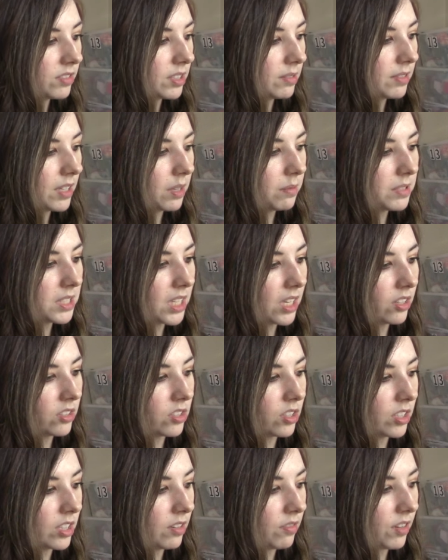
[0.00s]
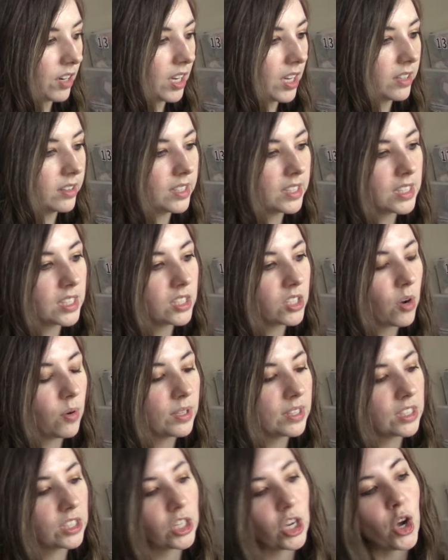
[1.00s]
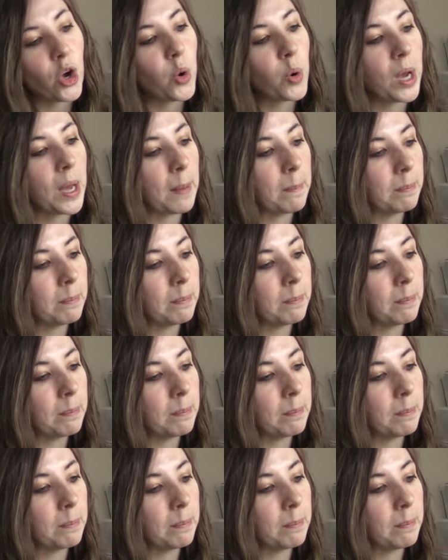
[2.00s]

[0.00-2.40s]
Sometimes scales are different. This is going to go